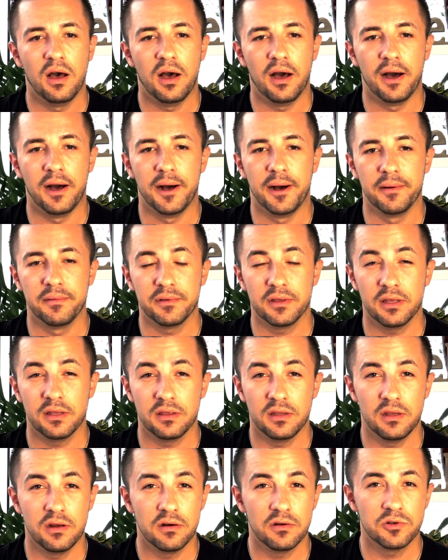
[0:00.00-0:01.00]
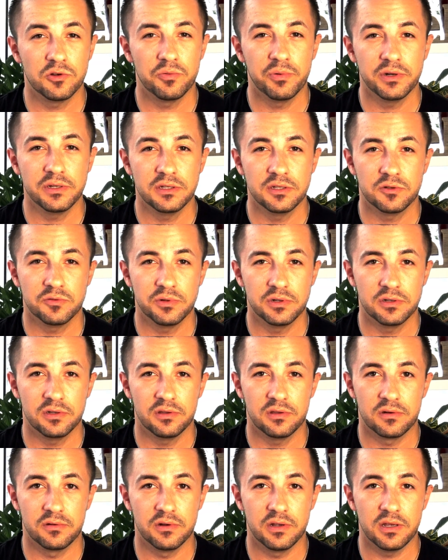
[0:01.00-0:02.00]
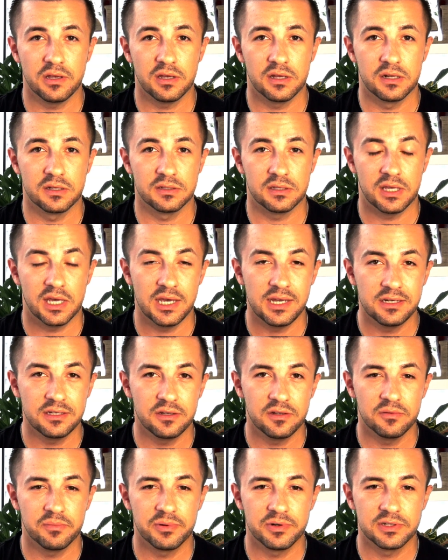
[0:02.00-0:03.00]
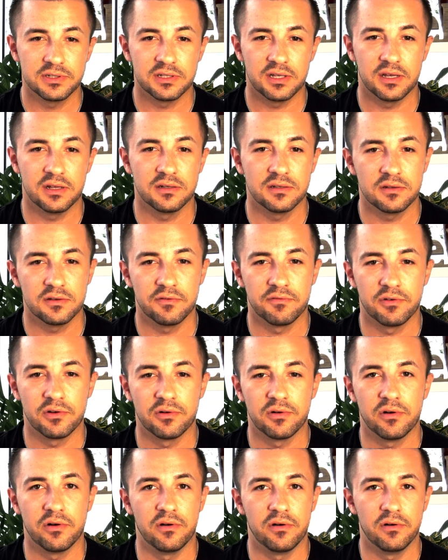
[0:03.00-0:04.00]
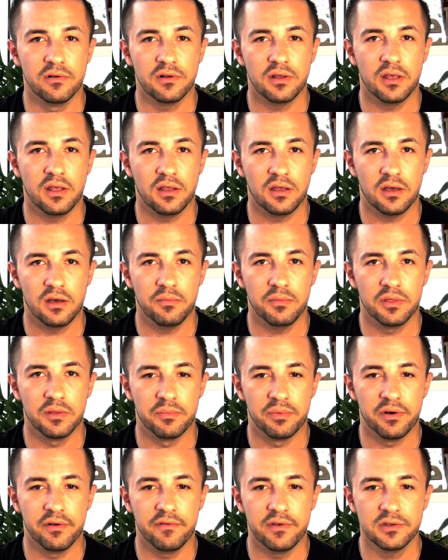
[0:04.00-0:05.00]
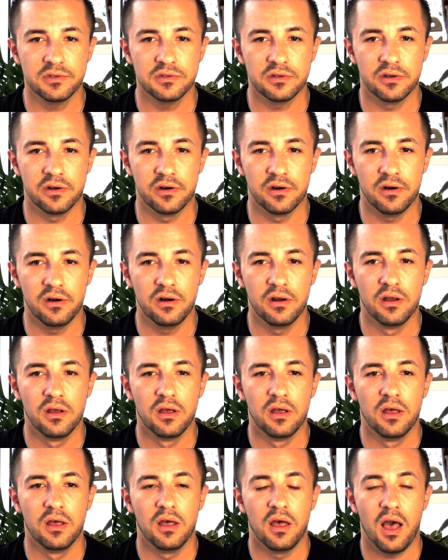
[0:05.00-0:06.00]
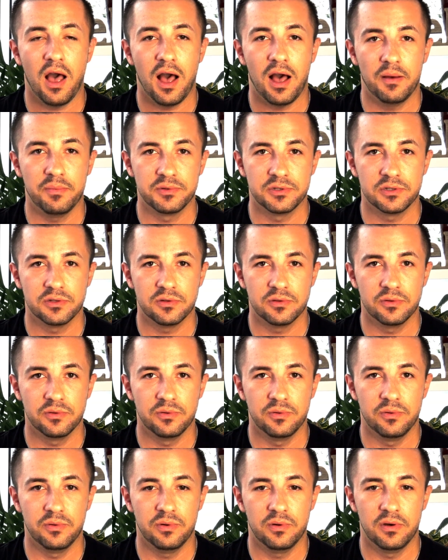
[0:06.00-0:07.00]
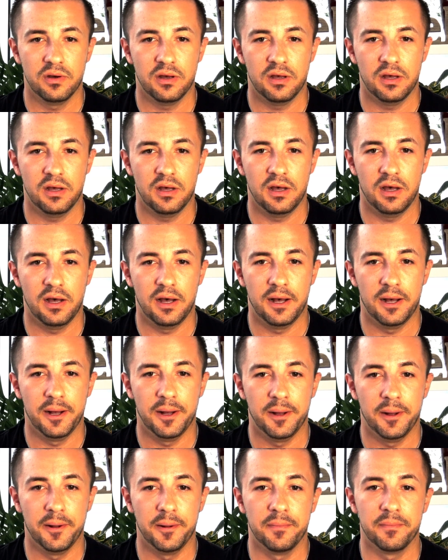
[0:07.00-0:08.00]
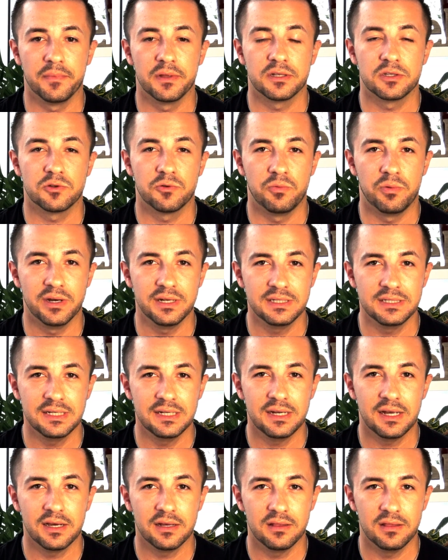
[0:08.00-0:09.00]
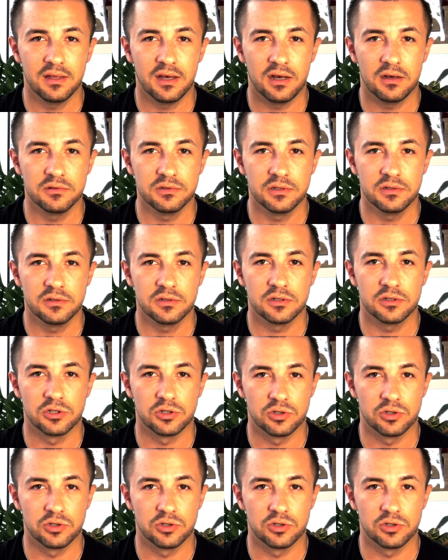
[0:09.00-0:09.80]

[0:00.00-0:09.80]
Uh, in year 2023, it is 18% of your earned income in the previous year up to um, $29,210.